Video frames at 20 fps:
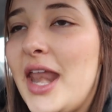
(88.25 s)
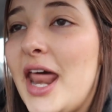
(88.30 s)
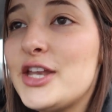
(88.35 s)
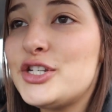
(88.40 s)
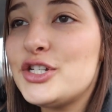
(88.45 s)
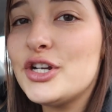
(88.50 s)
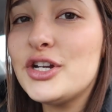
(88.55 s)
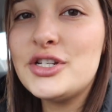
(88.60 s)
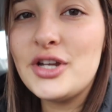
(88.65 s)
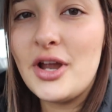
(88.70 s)

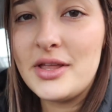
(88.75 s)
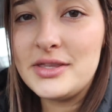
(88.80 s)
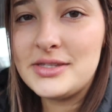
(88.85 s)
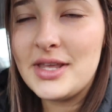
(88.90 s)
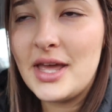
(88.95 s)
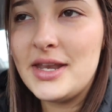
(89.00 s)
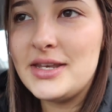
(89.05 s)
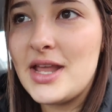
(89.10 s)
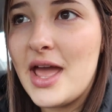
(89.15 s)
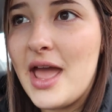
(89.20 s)
at church on
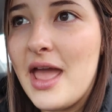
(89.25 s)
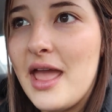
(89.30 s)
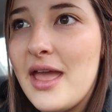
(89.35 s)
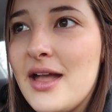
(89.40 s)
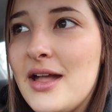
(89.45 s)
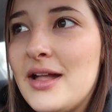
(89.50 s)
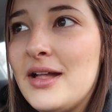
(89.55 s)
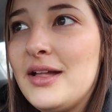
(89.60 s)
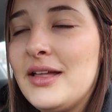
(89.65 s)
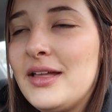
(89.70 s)
Sunday,
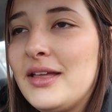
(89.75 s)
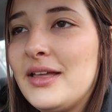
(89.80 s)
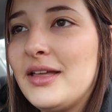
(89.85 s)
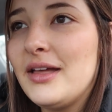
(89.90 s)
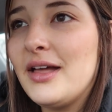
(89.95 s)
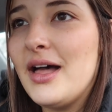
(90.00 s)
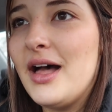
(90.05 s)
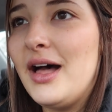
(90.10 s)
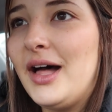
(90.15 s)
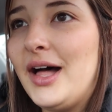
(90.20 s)

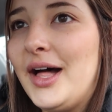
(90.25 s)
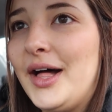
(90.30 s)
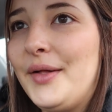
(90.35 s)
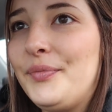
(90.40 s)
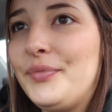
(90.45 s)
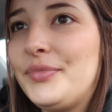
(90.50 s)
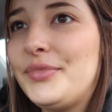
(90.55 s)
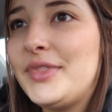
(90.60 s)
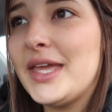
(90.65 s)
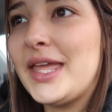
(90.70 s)

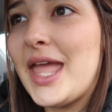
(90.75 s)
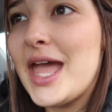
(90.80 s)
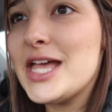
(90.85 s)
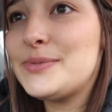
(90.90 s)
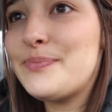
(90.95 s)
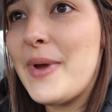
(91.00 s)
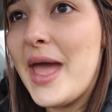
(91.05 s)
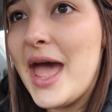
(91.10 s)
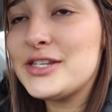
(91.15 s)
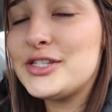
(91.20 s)
the
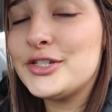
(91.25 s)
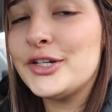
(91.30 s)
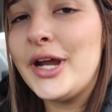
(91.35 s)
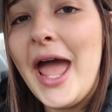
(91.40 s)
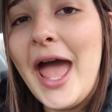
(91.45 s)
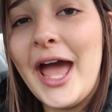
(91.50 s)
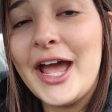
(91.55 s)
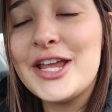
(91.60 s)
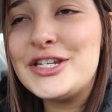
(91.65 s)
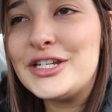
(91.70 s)
guest pastor
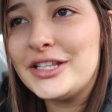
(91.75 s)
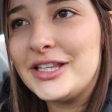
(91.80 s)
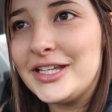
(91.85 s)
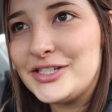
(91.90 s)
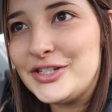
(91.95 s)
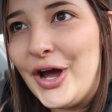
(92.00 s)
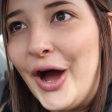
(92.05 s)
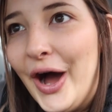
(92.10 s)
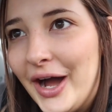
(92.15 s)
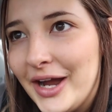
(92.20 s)
actually
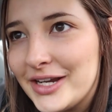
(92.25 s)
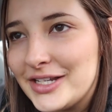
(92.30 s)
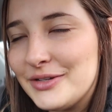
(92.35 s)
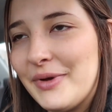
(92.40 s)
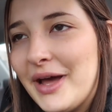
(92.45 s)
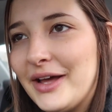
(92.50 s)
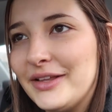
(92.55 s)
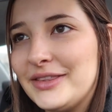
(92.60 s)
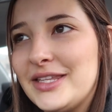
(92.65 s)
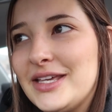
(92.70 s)
talked
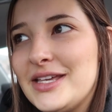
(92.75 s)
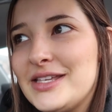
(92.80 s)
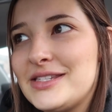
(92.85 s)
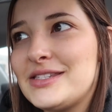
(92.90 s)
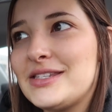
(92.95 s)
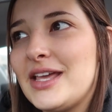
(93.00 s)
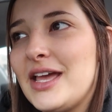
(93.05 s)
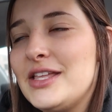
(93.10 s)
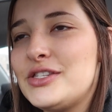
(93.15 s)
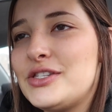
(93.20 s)
about this.
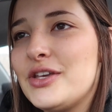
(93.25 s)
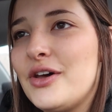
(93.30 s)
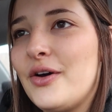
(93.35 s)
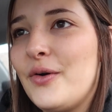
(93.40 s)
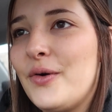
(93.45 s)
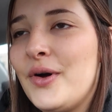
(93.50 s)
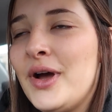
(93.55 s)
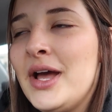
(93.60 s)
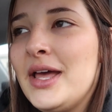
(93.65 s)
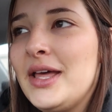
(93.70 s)
And
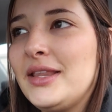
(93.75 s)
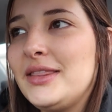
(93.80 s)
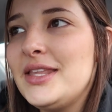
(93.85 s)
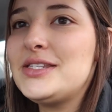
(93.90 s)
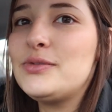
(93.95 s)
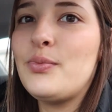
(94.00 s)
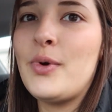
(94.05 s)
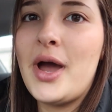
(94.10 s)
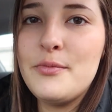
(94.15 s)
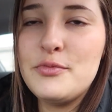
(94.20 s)
so
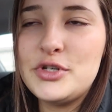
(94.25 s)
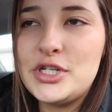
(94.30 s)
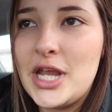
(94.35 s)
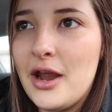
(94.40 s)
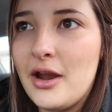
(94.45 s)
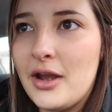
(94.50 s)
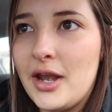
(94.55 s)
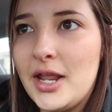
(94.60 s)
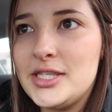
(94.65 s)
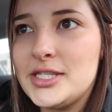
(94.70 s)
this is why I'm
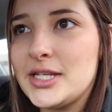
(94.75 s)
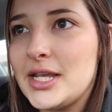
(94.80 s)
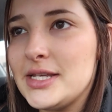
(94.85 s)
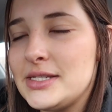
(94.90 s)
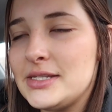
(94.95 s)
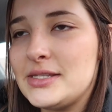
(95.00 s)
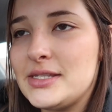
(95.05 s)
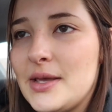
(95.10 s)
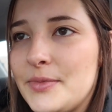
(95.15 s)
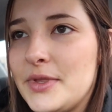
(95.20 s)
sharing it,
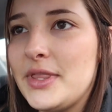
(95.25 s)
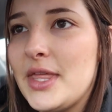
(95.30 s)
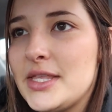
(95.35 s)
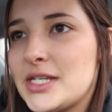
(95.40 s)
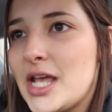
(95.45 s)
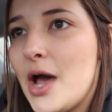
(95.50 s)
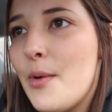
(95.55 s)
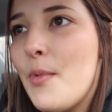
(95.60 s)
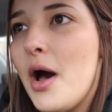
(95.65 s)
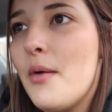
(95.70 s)
because it's something
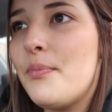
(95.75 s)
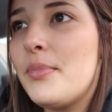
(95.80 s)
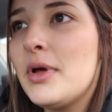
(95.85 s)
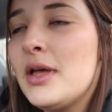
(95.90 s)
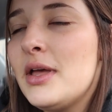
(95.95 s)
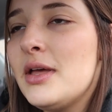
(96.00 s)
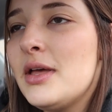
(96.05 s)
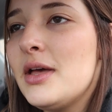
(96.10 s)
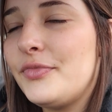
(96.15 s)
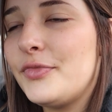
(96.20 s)
that's come up
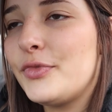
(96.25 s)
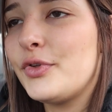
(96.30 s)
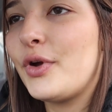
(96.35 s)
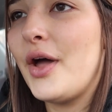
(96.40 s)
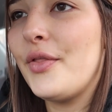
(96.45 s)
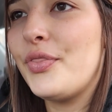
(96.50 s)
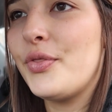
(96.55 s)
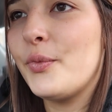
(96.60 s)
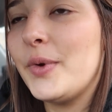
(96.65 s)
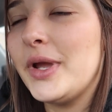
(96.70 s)

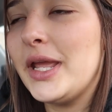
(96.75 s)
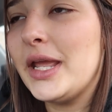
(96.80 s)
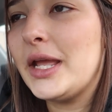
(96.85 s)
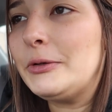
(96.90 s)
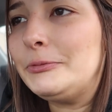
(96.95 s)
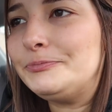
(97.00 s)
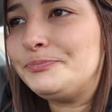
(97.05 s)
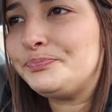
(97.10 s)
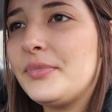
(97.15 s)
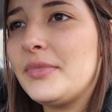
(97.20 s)
throughout the week.
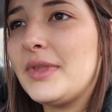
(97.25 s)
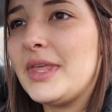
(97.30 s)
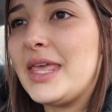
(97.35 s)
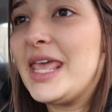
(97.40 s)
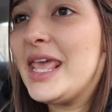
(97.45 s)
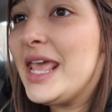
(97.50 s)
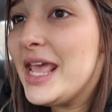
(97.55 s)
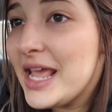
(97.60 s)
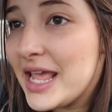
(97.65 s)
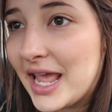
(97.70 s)

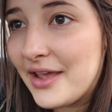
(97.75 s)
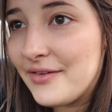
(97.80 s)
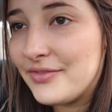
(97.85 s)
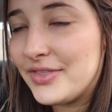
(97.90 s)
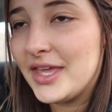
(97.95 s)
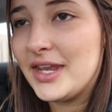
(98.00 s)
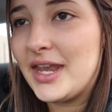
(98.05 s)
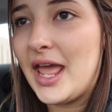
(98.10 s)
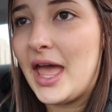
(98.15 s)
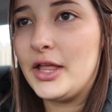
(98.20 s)
He gave
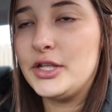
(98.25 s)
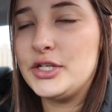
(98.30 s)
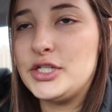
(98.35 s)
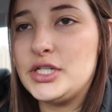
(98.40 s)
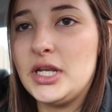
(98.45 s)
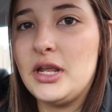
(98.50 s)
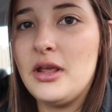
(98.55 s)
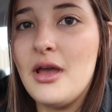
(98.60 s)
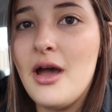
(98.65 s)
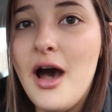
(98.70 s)
the
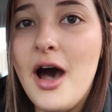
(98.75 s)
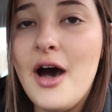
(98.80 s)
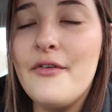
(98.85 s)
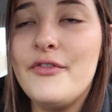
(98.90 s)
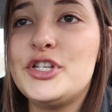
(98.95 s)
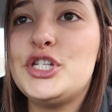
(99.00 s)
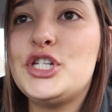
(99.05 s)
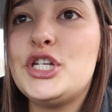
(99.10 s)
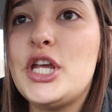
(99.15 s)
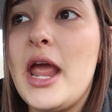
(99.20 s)
analogy
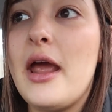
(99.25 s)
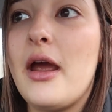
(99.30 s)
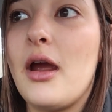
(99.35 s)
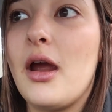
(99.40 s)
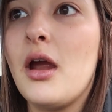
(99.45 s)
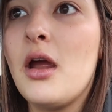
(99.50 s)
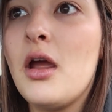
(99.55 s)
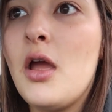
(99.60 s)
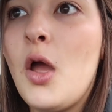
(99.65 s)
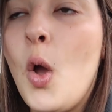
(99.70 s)
of a
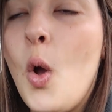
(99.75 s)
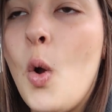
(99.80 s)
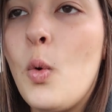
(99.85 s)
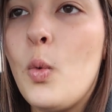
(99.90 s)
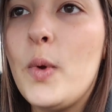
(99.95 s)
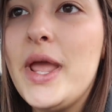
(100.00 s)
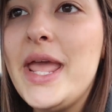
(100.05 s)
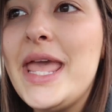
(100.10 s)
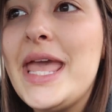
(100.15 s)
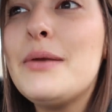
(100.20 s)
chair.
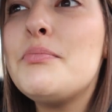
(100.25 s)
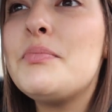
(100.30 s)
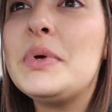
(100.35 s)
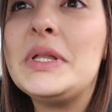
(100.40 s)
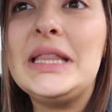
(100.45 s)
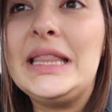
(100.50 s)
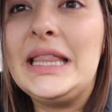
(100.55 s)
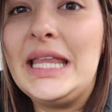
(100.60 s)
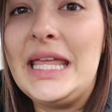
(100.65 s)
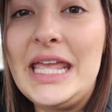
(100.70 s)
We can
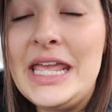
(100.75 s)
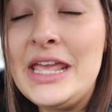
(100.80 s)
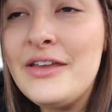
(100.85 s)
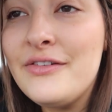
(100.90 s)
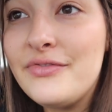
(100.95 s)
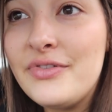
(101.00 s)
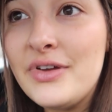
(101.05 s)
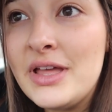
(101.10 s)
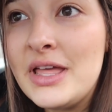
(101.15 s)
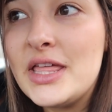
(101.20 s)

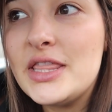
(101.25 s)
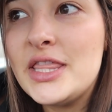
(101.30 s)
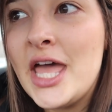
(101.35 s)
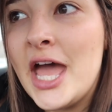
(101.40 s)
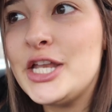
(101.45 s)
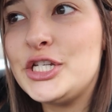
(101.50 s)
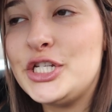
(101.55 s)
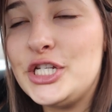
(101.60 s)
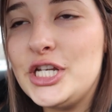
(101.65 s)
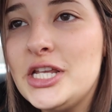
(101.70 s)
believe
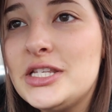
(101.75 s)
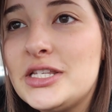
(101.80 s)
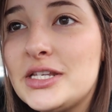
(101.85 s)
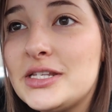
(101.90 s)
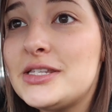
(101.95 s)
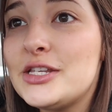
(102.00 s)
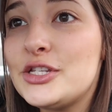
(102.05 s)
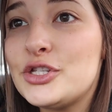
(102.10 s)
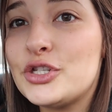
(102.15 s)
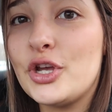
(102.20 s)
that
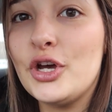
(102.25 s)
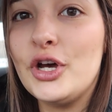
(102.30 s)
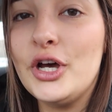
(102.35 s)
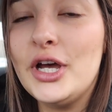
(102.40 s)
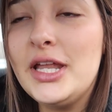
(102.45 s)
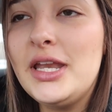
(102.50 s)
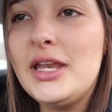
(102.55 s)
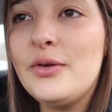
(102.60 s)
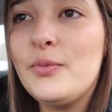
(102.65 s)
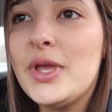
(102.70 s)
Jesus is
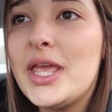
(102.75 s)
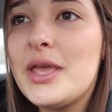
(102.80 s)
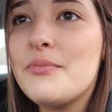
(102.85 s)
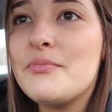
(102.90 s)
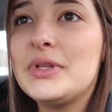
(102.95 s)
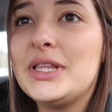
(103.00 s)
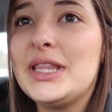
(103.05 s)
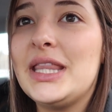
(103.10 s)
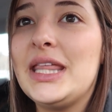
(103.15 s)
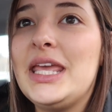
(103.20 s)
good. We
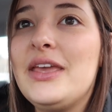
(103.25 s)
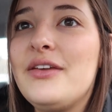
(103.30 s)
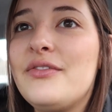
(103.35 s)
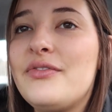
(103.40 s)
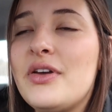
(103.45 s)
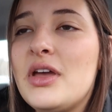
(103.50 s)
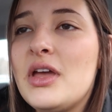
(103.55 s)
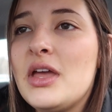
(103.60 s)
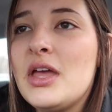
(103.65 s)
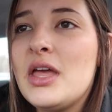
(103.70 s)
can believe